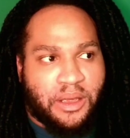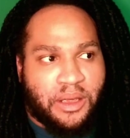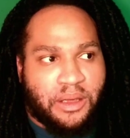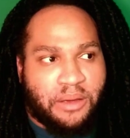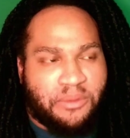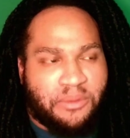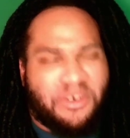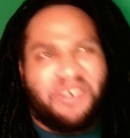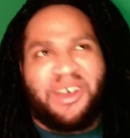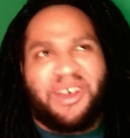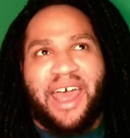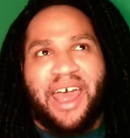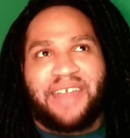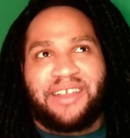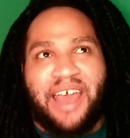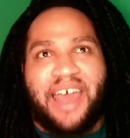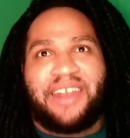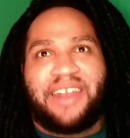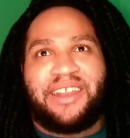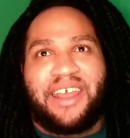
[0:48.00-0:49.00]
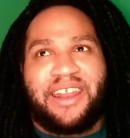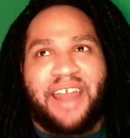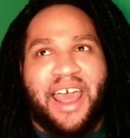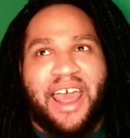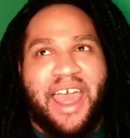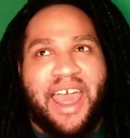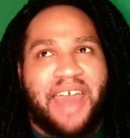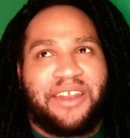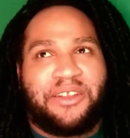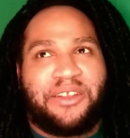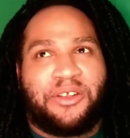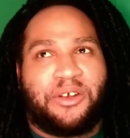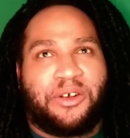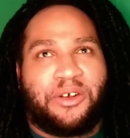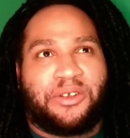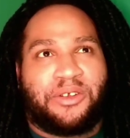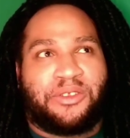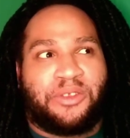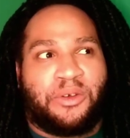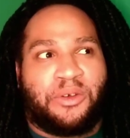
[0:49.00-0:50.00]
well, I, I and I hadn't
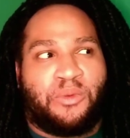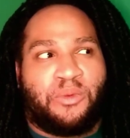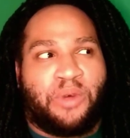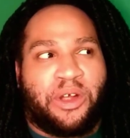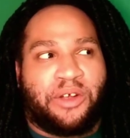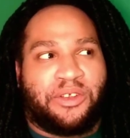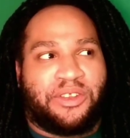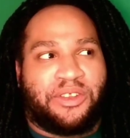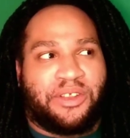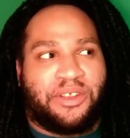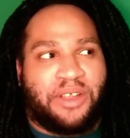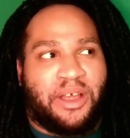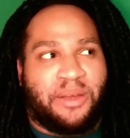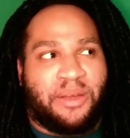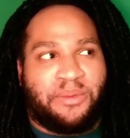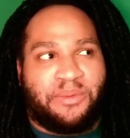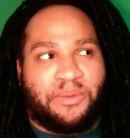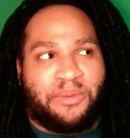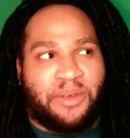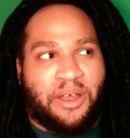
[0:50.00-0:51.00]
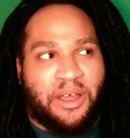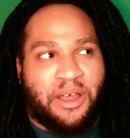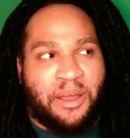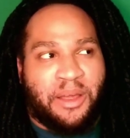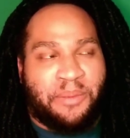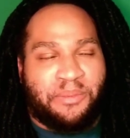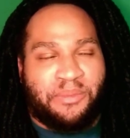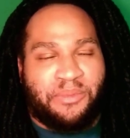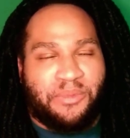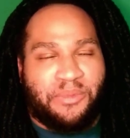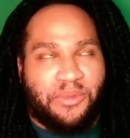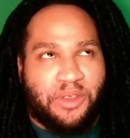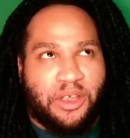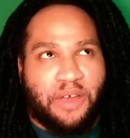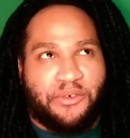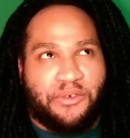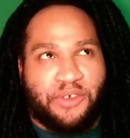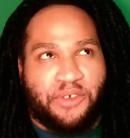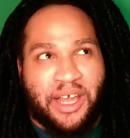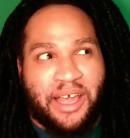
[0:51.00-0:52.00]
heard the "Where's the Love" um
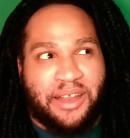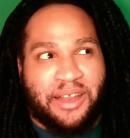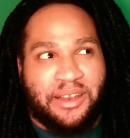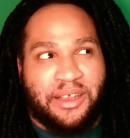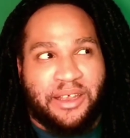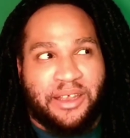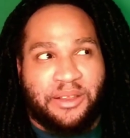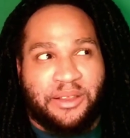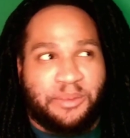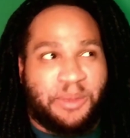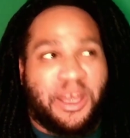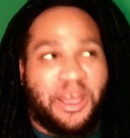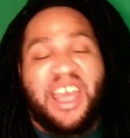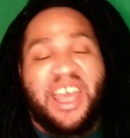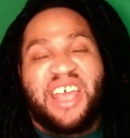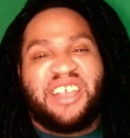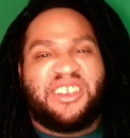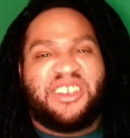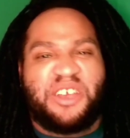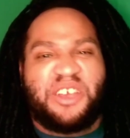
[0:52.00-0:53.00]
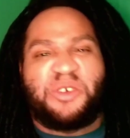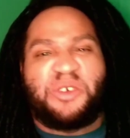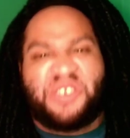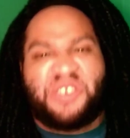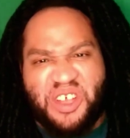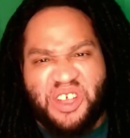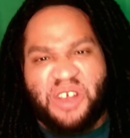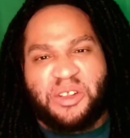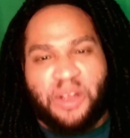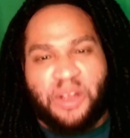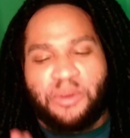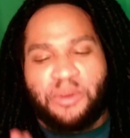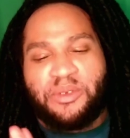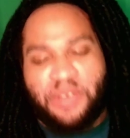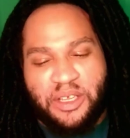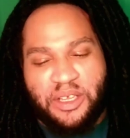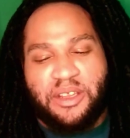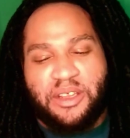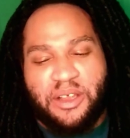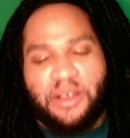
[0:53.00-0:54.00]
cover that I did, but still solo.
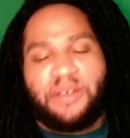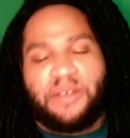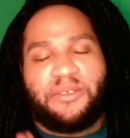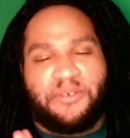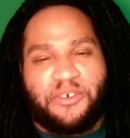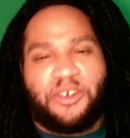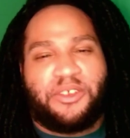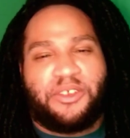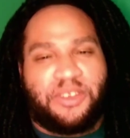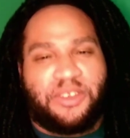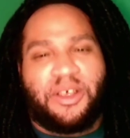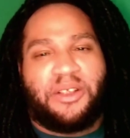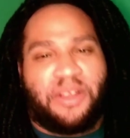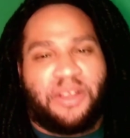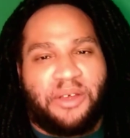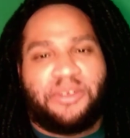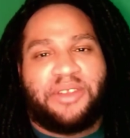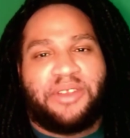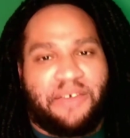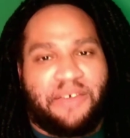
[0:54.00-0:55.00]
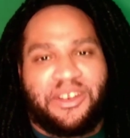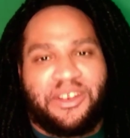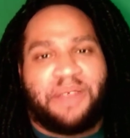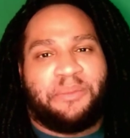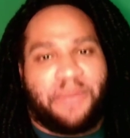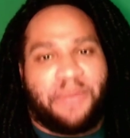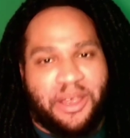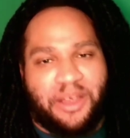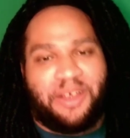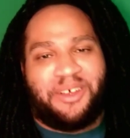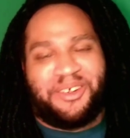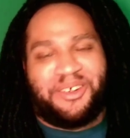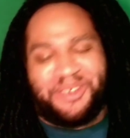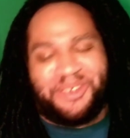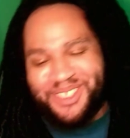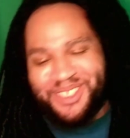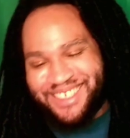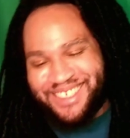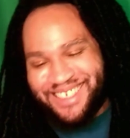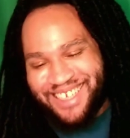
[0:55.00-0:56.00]
There's the first solo Stephanie
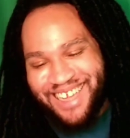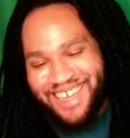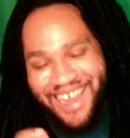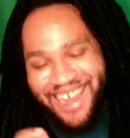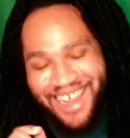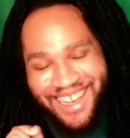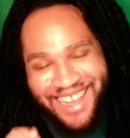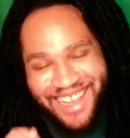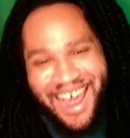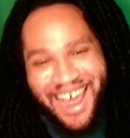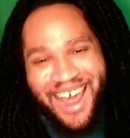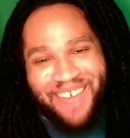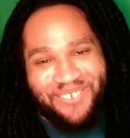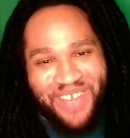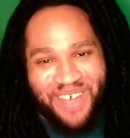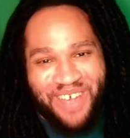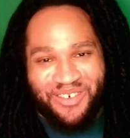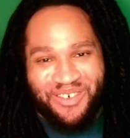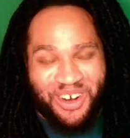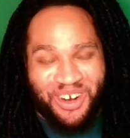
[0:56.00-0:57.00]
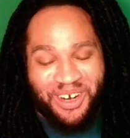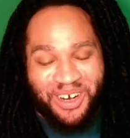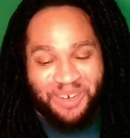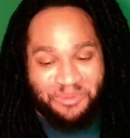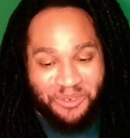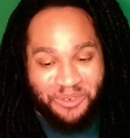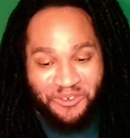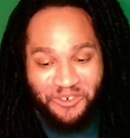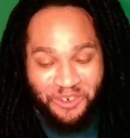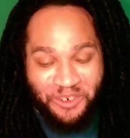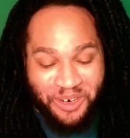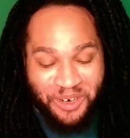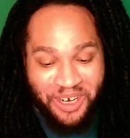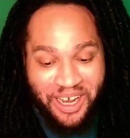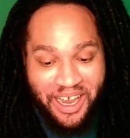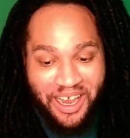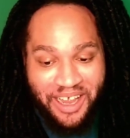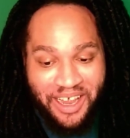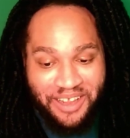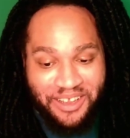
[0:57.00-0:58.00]
Mills that I've never heard before.
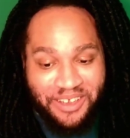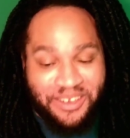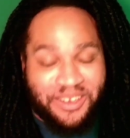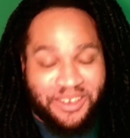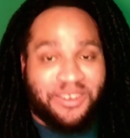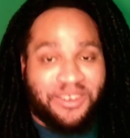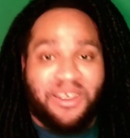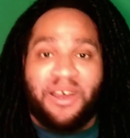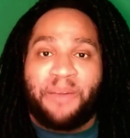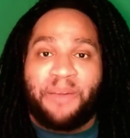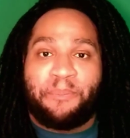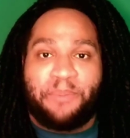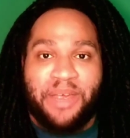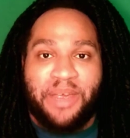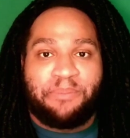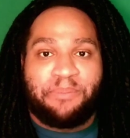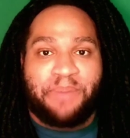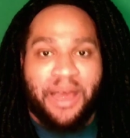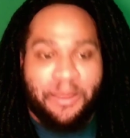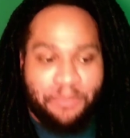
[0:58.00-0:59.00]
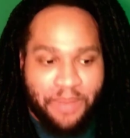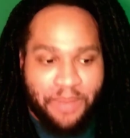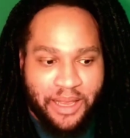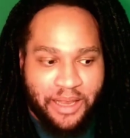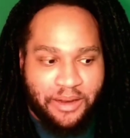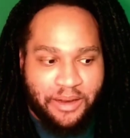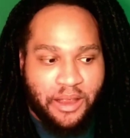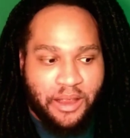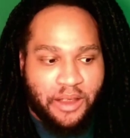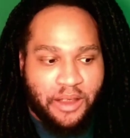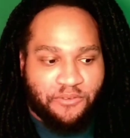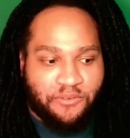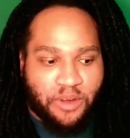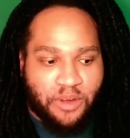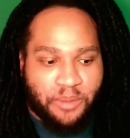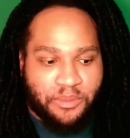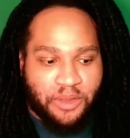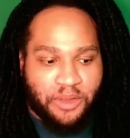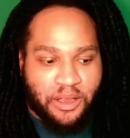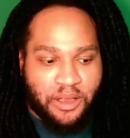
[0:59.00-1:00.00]
It is the song "Bit by Bit"
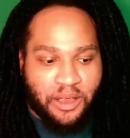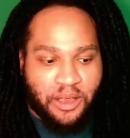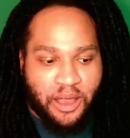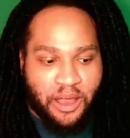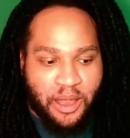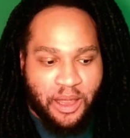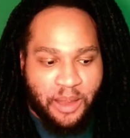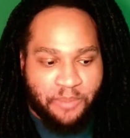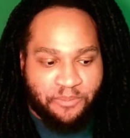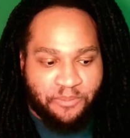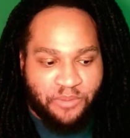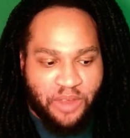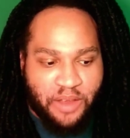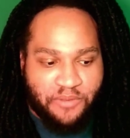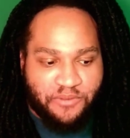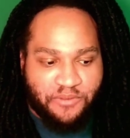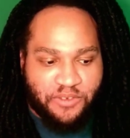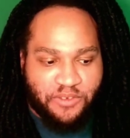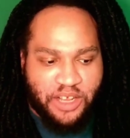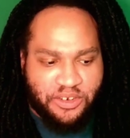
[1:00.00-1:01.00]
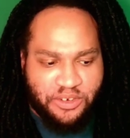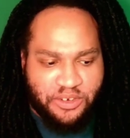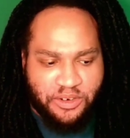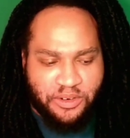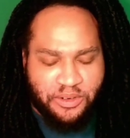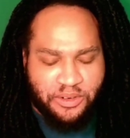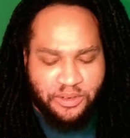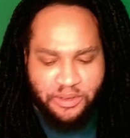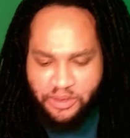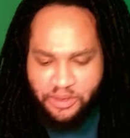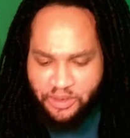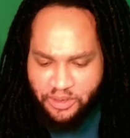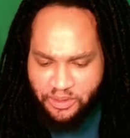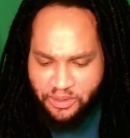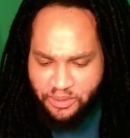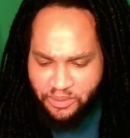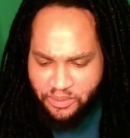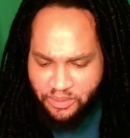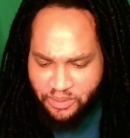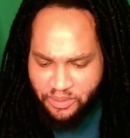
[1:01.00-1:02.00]
from the um Flesher
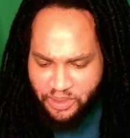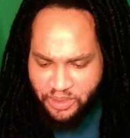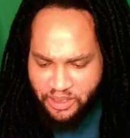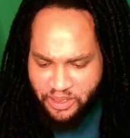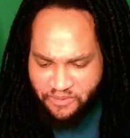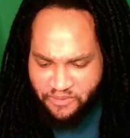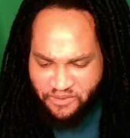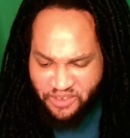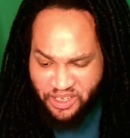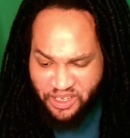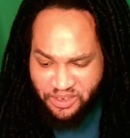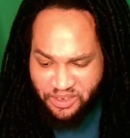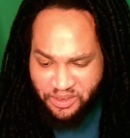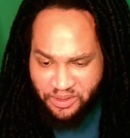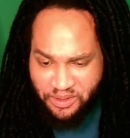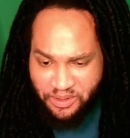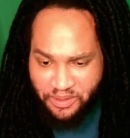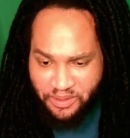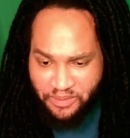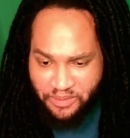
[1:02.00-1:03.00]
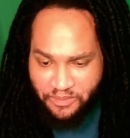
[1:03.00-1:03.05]
Two. Is it Flesher? Or